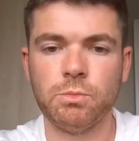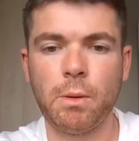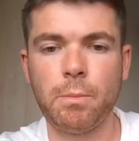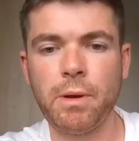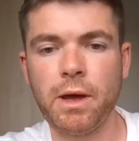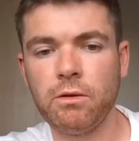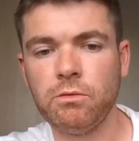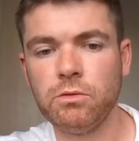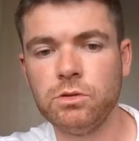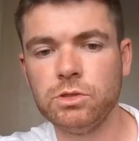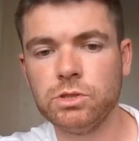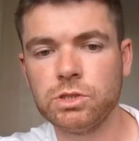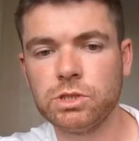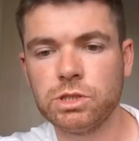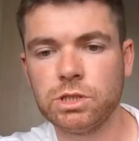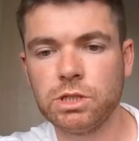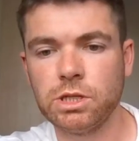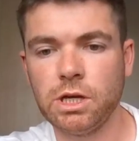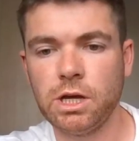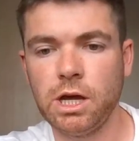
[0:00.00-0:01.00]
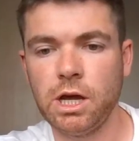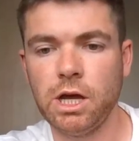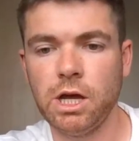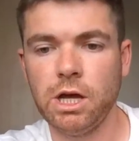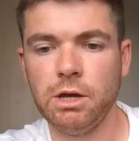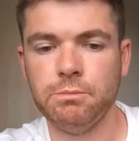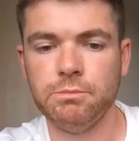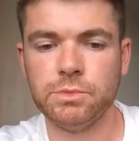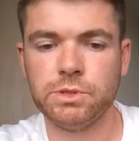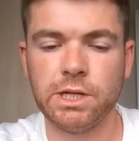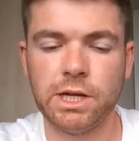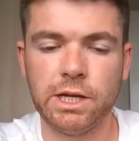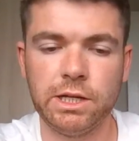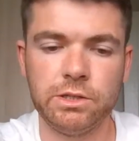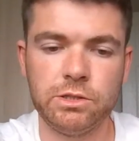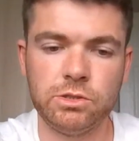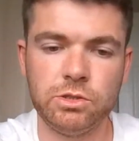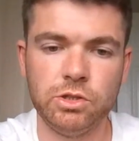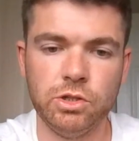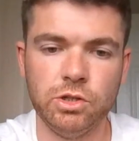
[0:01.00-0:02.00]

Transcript: my parents said,